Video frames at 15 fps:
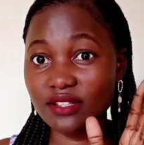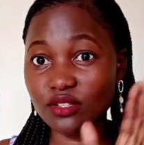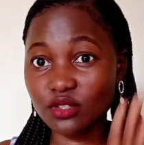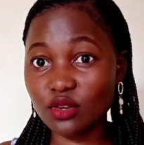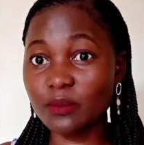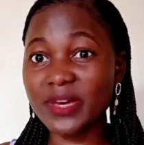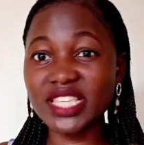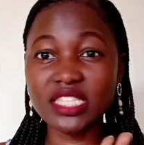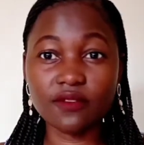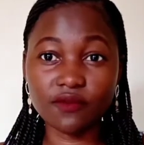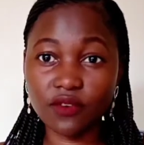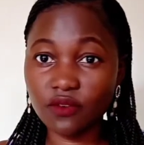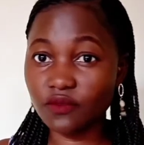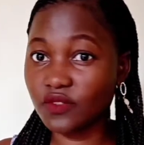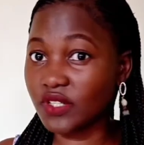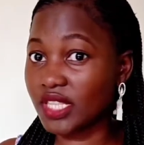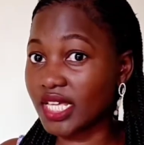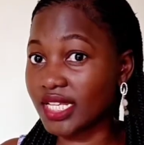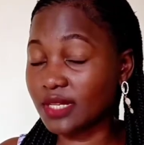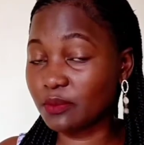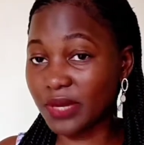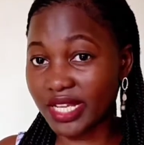so much involved with
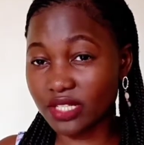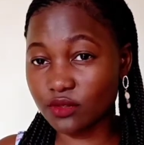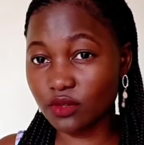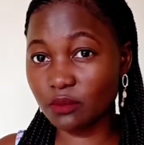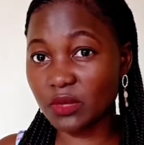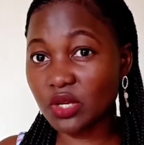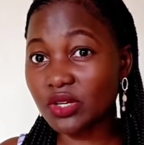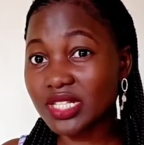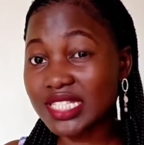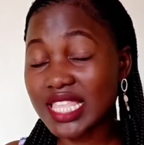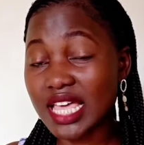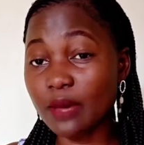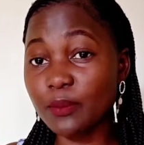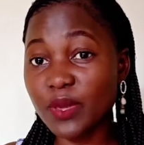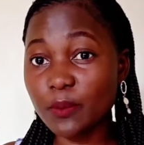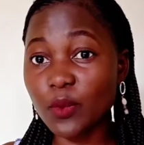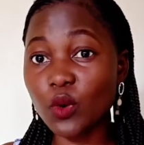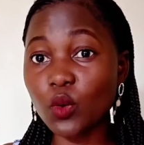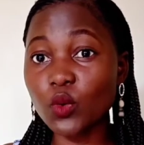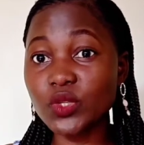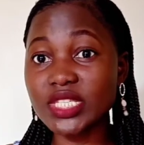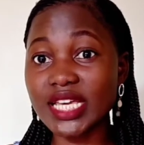that person, because there are
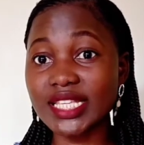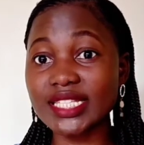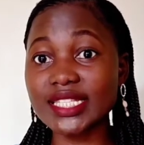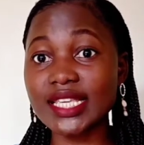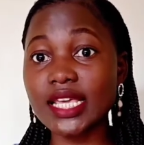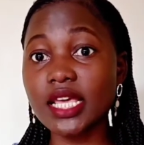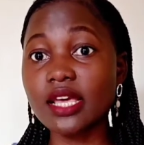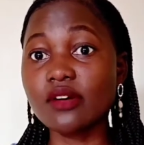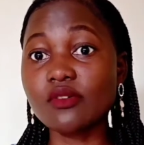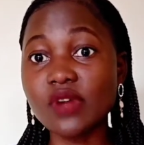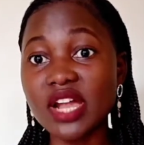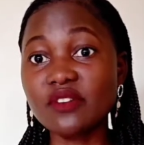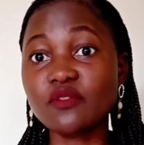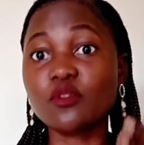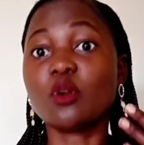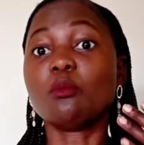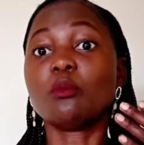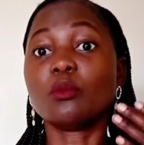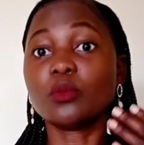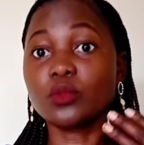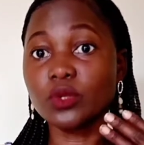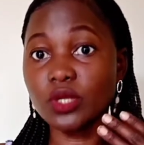people who just run
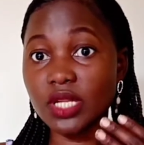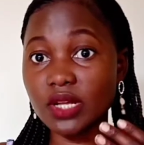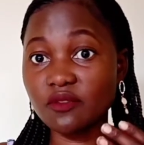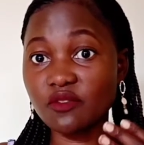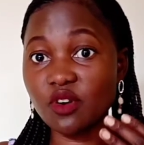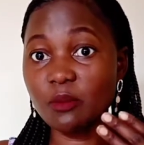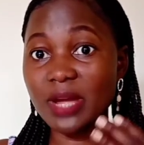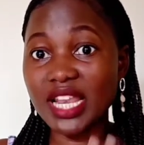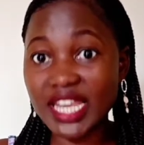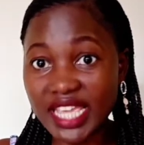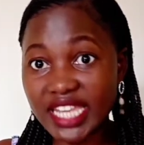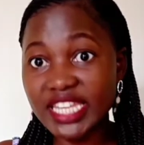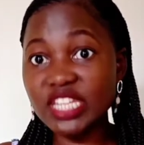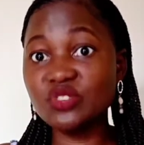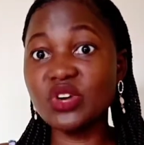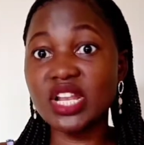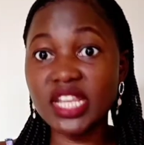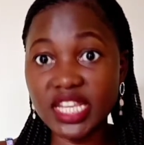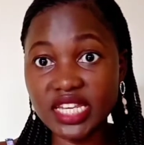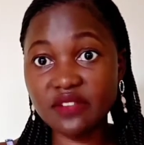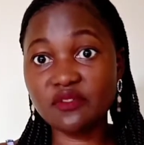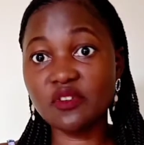from a lady to a
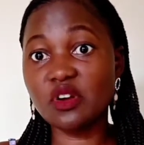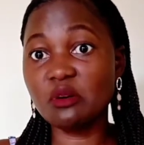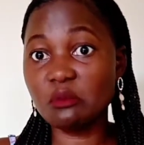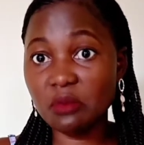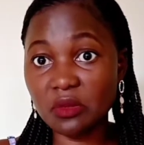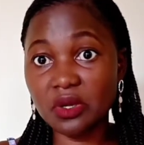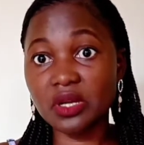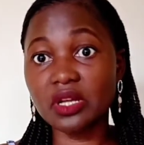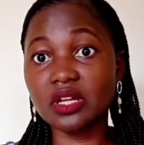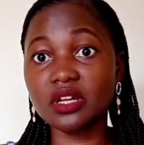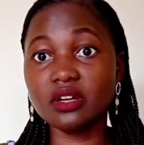lady, from